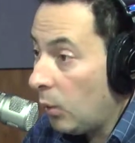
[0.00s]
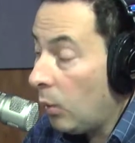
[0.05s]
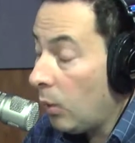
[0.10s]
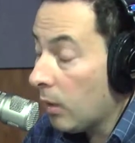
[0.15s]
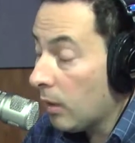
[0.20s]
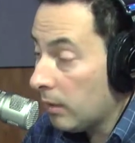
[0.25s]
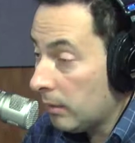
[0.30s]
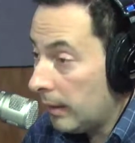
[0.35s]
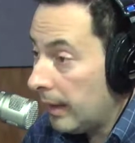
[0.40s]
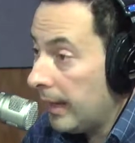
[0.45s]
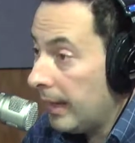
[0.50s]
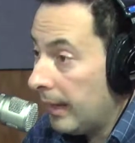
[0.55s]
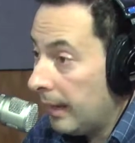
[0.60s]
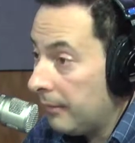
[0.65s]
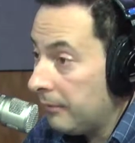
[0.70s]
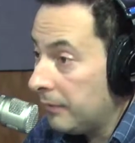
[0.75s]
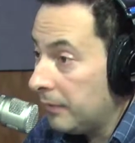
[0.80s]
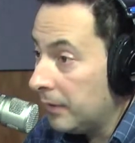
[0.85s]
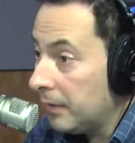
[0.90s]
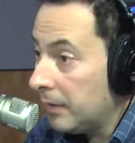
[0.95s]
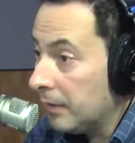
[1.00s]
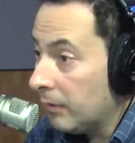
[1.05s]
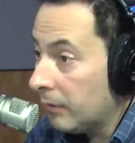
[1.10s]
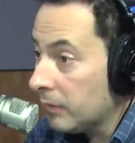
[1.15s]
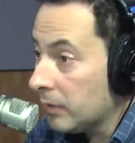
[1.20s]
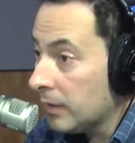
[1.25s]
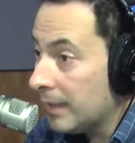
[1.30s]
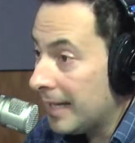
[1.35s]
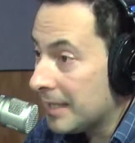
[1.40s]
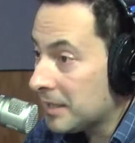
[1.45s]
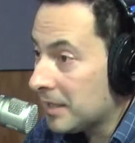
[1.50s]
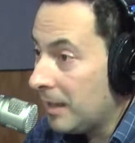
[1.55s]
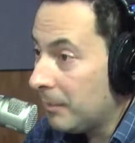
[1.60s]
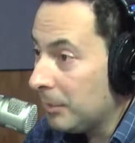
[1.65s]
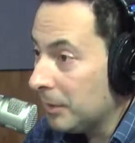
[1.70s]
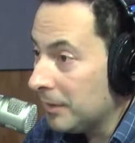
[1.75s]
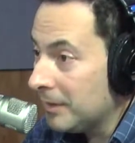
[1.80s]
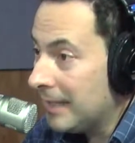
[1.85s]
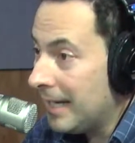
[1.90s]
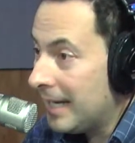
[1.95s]
or have you, over the last
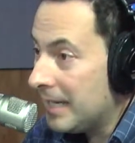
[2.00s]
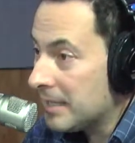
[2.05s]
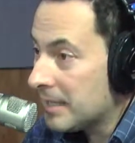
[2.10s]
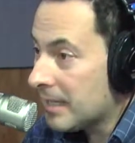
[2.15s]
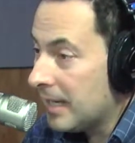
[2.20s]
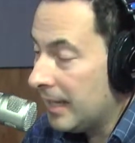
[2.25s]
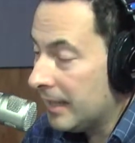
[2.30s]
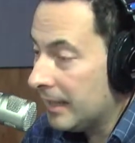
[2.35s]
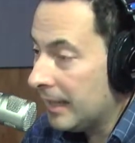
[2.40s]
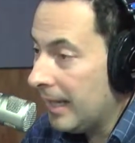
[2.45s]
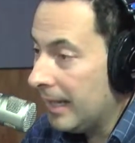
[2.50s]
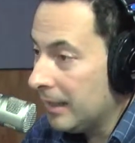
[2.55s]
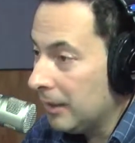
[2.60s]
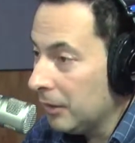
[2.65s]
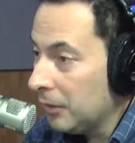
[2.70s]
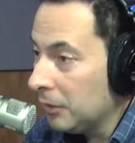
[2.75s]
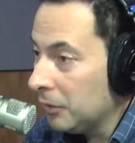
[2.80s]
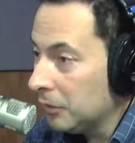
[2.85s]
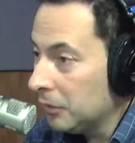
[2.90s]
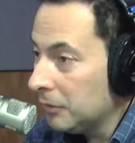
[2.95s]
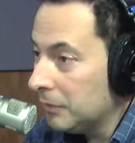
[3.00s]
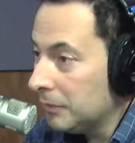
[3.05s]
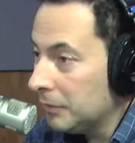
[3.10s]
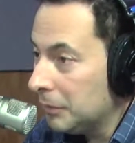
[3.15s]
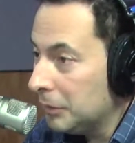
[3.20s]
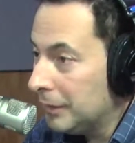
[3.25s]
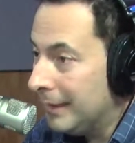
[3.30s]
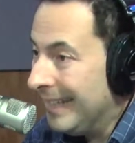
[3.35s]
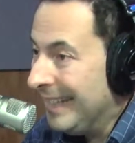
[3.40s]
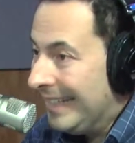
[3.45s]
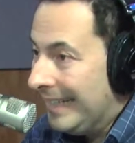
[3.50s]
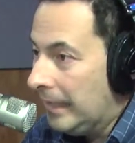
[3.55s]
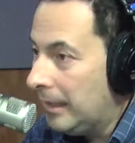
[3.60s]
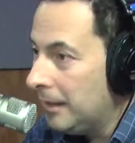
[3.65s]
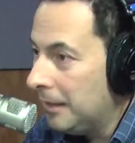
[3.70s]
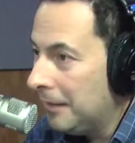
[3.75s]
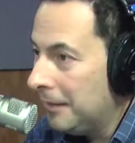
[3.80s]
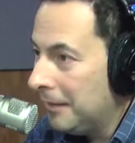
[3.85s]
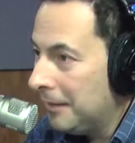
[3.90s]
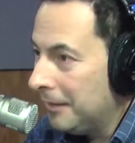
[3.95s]
couple of days, kind of gotten a little giddy
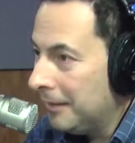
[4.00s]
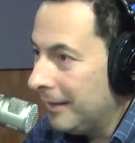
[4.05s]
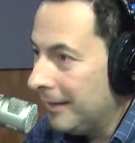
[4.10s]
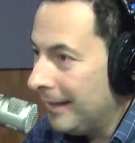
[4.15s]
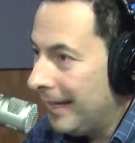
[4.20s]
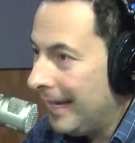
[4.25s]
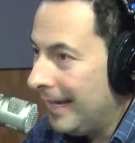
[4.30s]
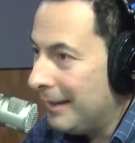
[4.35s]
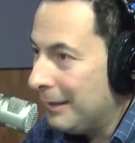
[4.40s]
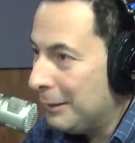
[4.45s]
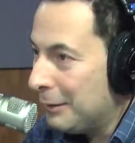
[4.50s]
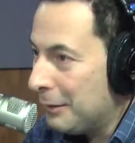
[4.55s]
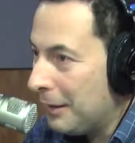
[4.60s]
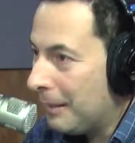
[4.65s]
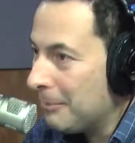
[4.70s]
that, hey,